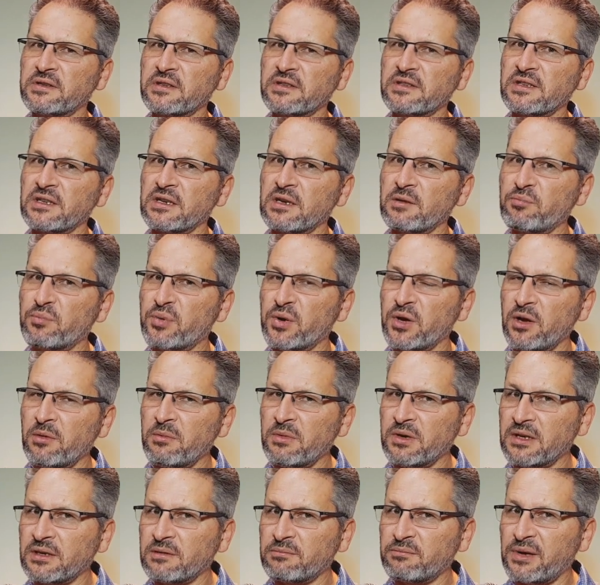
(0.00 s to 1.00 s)
it's in a
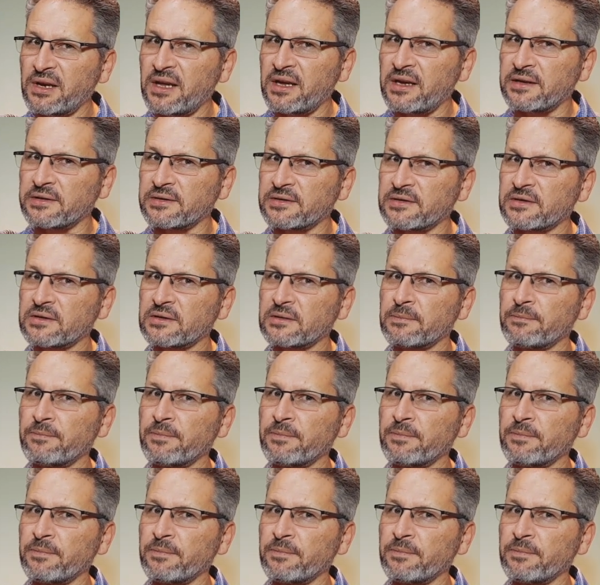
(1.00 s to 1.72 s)
permanent place.